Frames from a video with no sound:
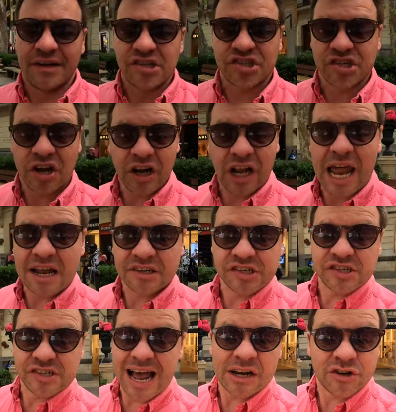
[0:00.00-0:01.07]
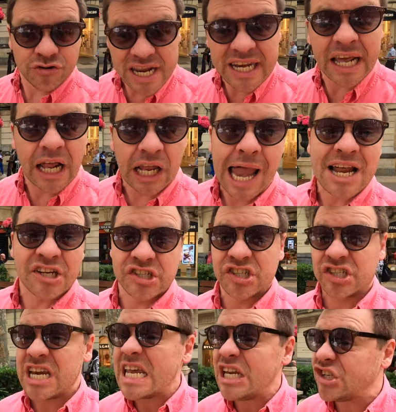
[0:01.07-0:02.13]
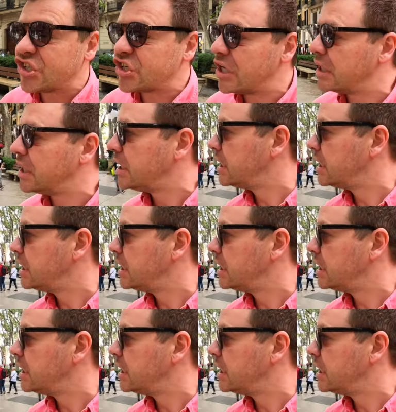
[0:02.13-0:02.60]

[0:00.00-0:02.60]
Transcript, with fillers: sunglasses and reading glasses needs.